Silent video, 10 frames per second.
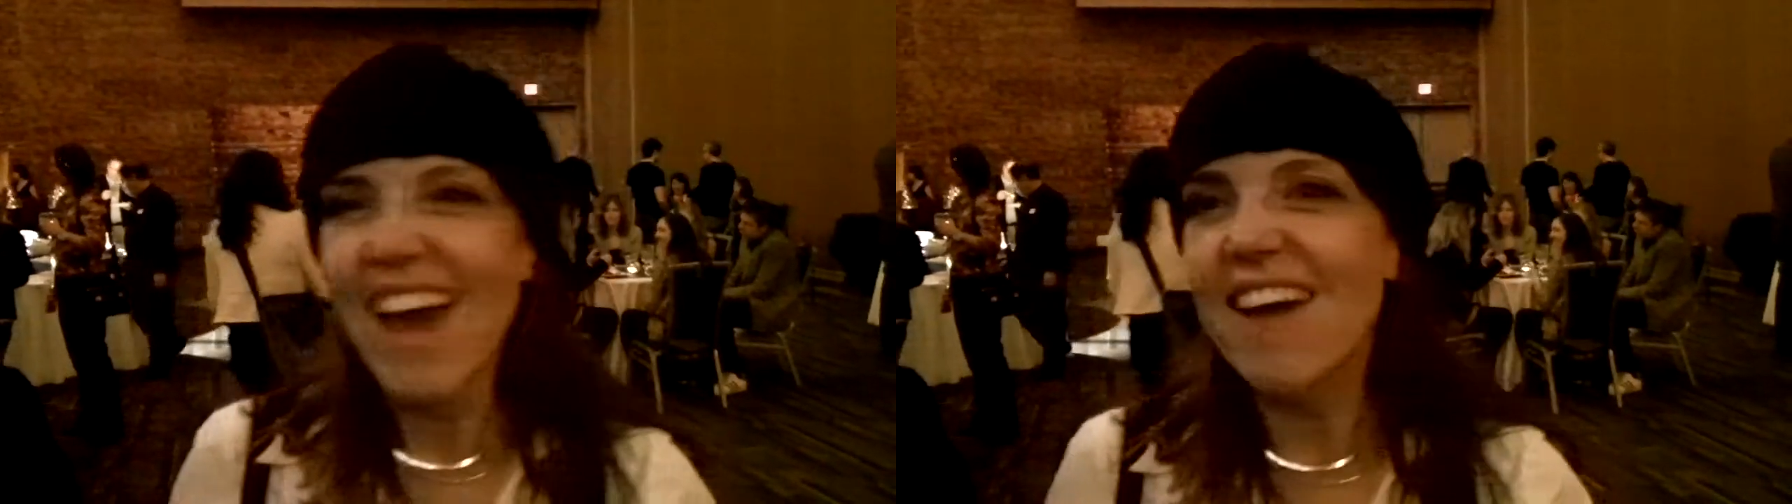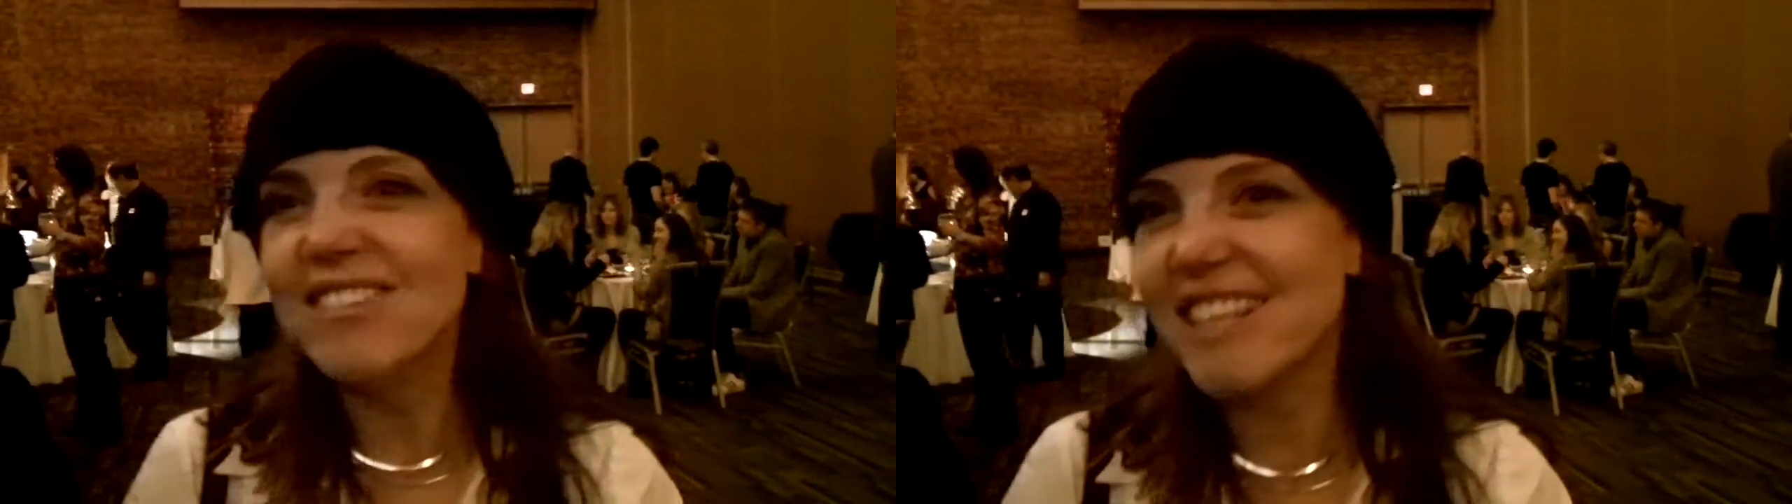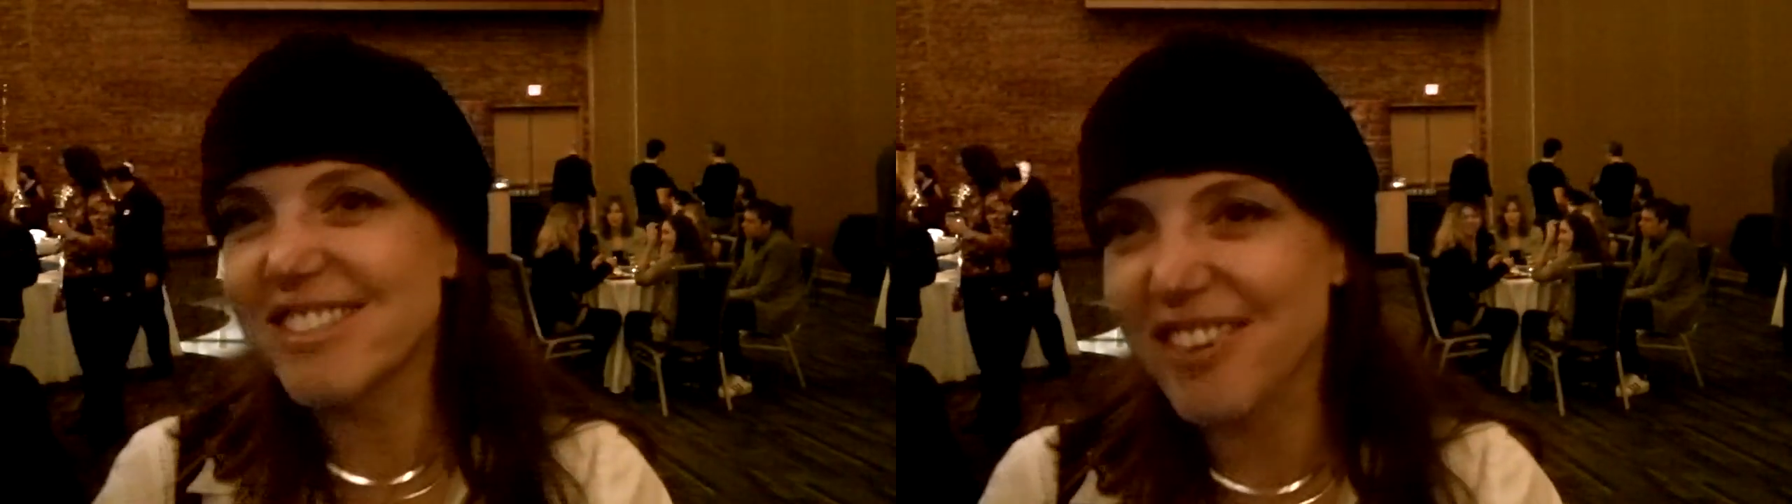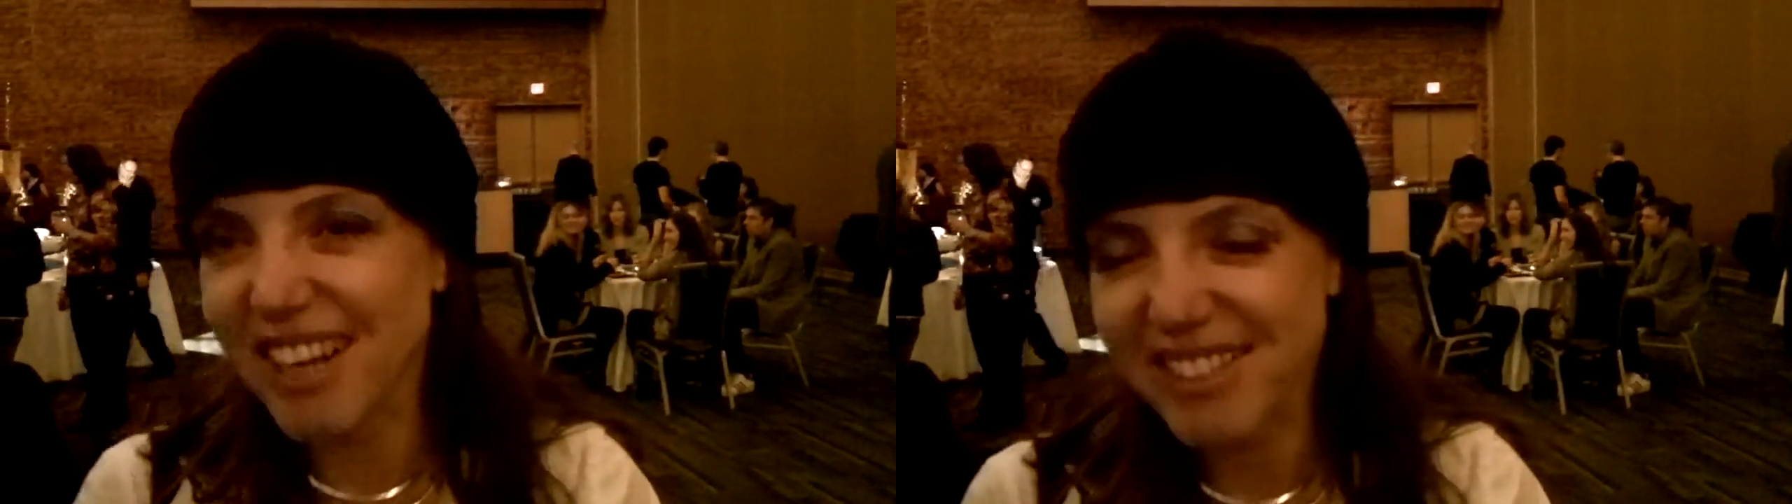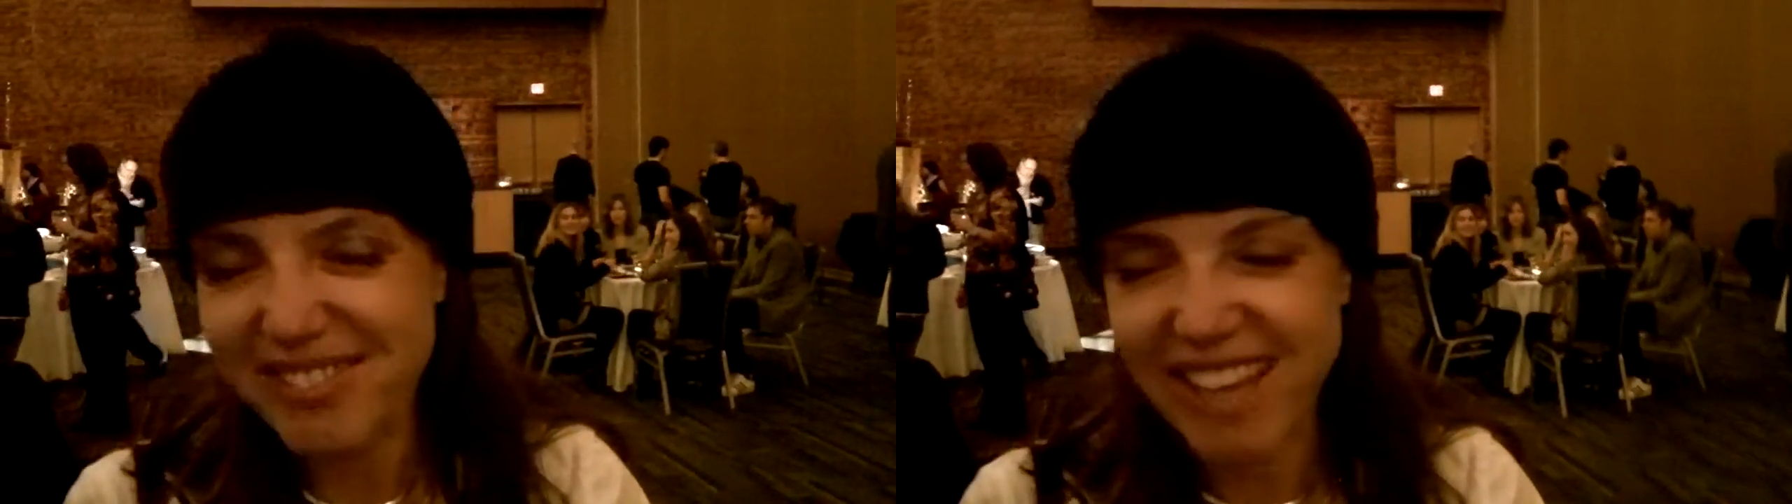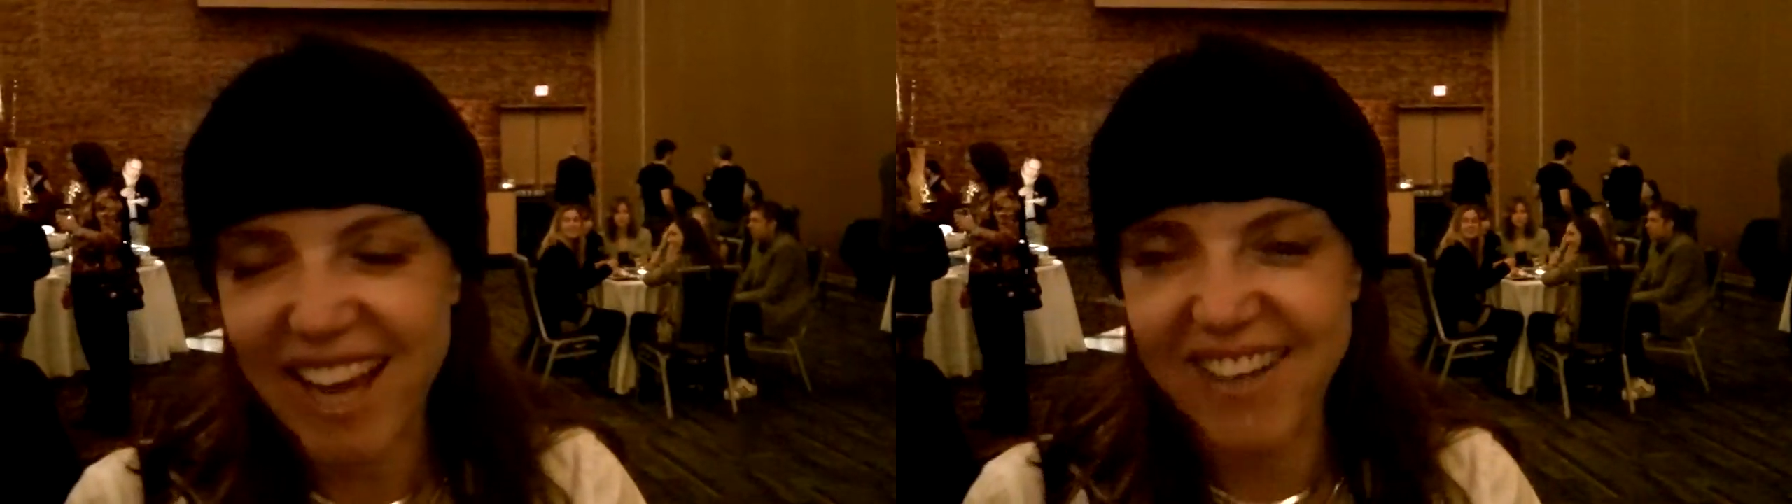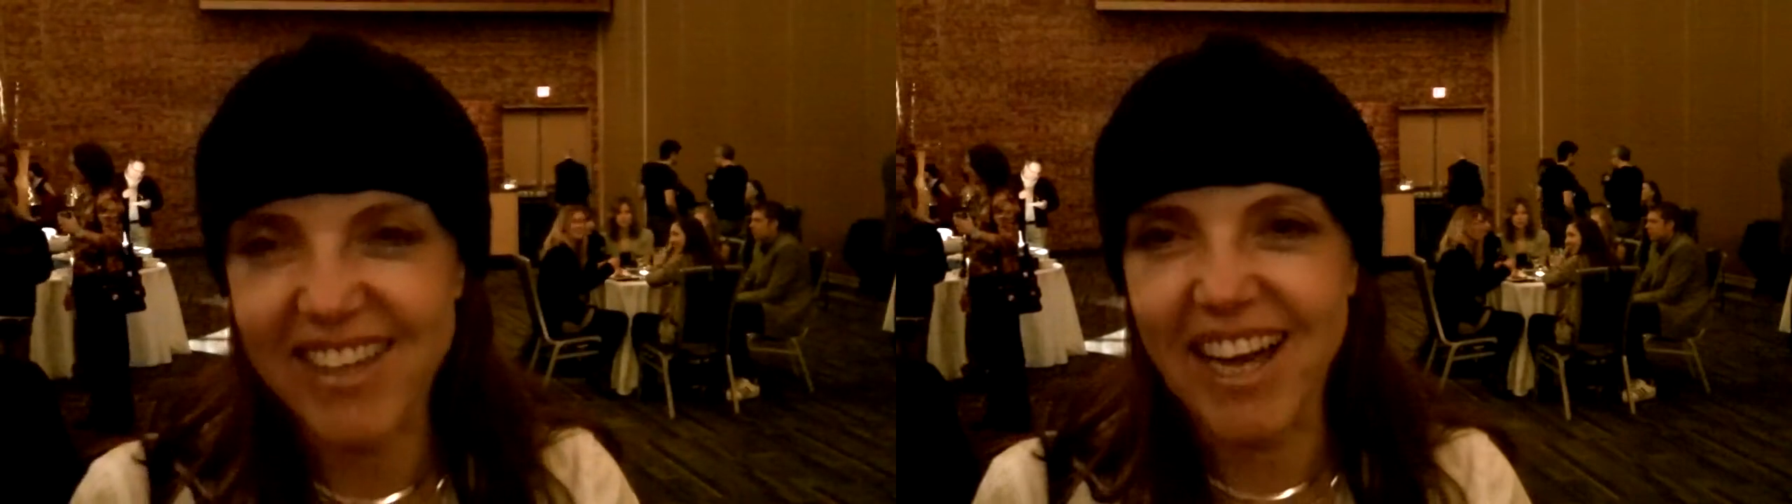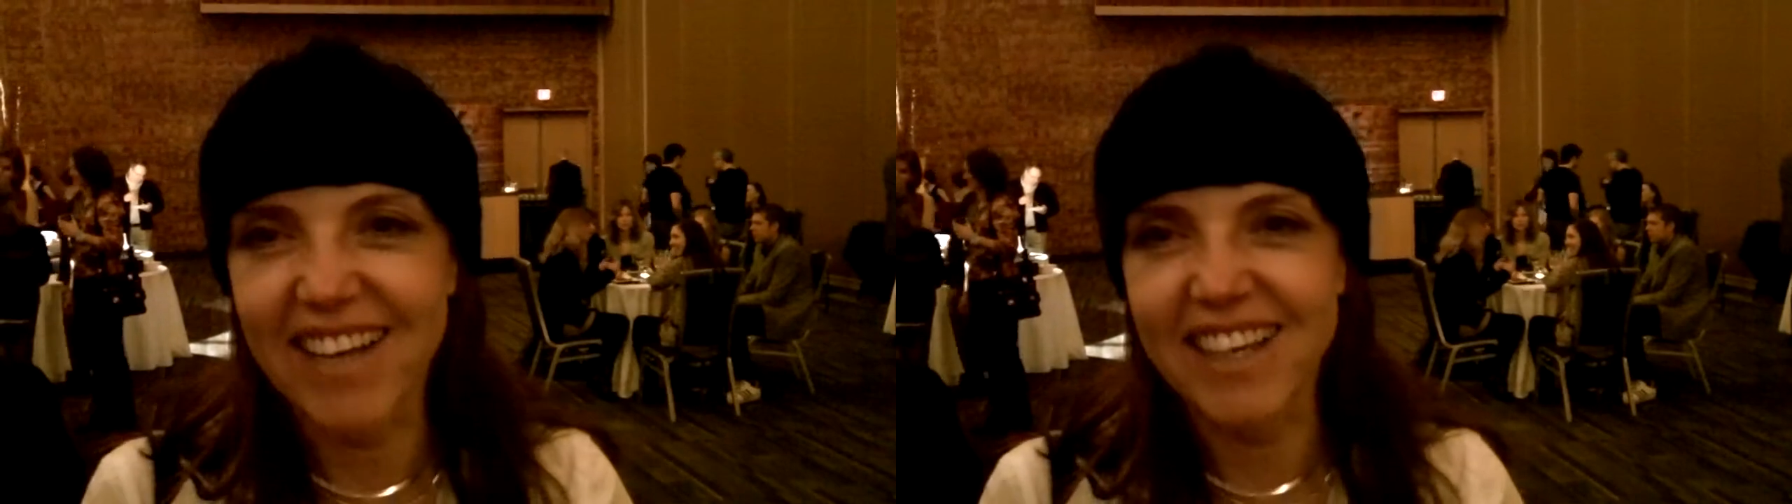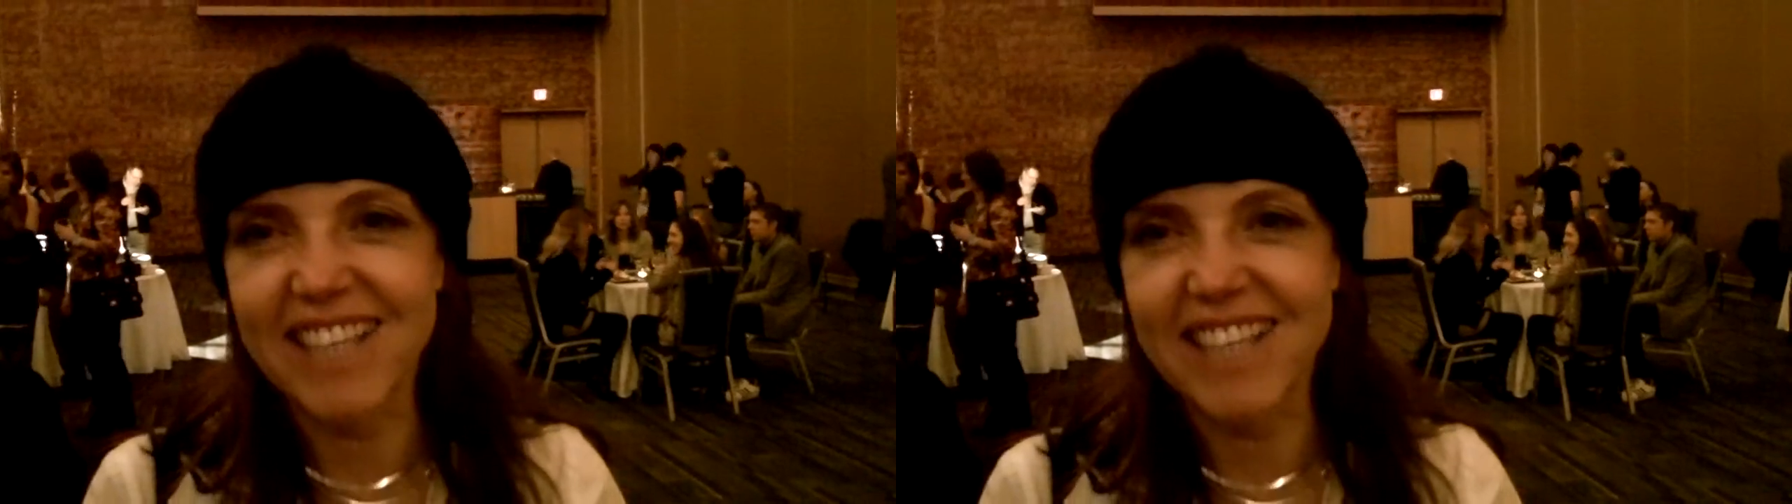Everything's great. Yeah.